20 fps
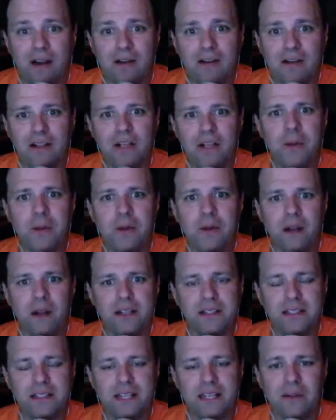Nobody
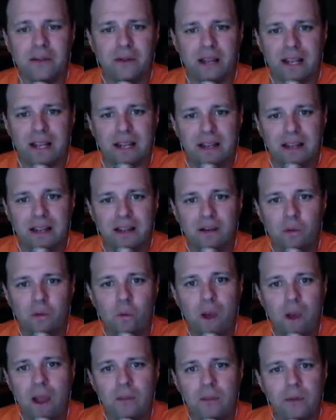watches anyway.
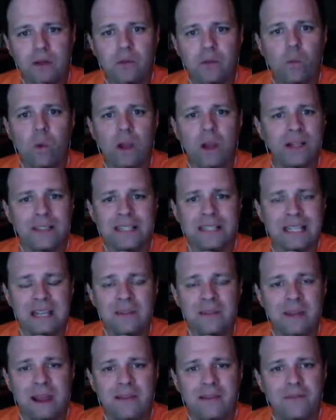Why would one team
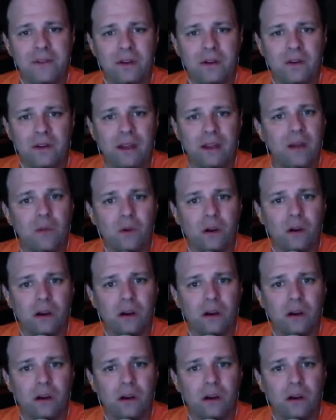have their own network?